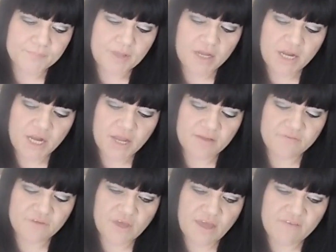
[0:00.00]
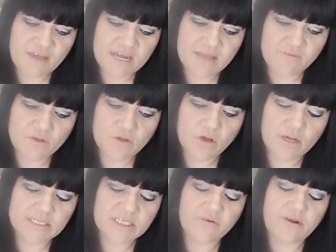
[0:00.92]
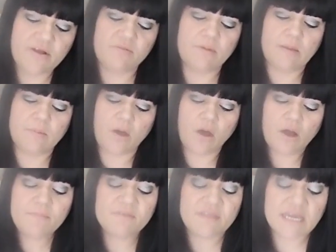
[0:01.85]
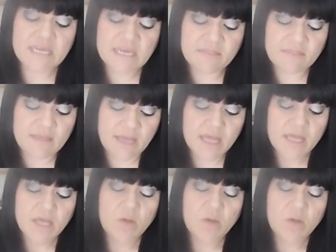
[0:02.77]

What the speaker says: I don't know if any of you guys agree with me, but I'm thinking that